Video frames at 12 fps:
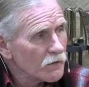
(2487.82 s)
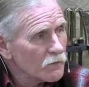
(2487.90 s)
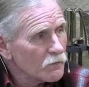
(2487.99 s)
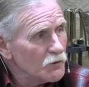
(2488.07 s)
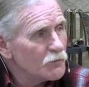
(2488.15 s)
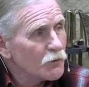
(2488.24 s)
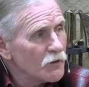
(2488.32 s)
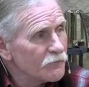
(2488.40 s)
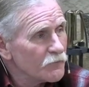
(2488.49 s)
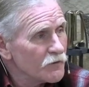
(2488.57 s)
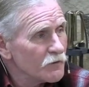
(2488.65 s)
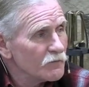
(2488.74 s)
Will you pray
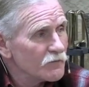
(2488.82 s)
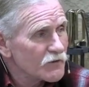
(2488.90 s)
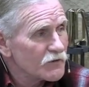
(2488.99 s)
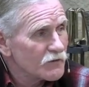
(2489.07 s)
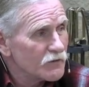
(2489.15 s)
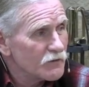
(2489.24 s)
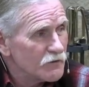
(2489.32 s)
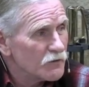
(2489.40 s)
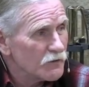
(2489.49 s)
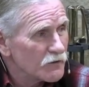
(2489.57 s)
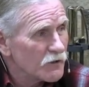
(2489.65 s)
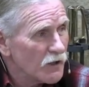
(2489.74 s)
for them, you
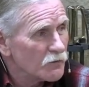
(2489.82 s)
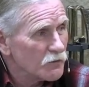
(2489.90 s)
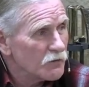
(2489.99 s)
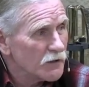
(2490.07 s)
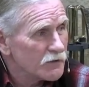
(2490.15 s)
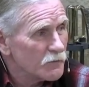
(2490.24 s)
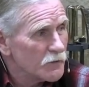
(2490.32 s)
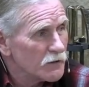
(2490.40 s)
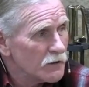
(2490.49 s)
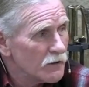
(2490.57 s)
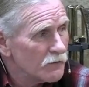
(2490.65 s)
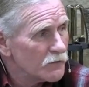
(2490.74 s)
know, that God will let them
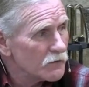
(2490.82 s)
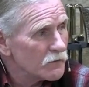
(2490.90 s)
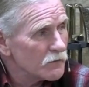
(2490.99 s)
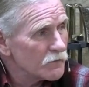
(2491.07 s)
into heaven?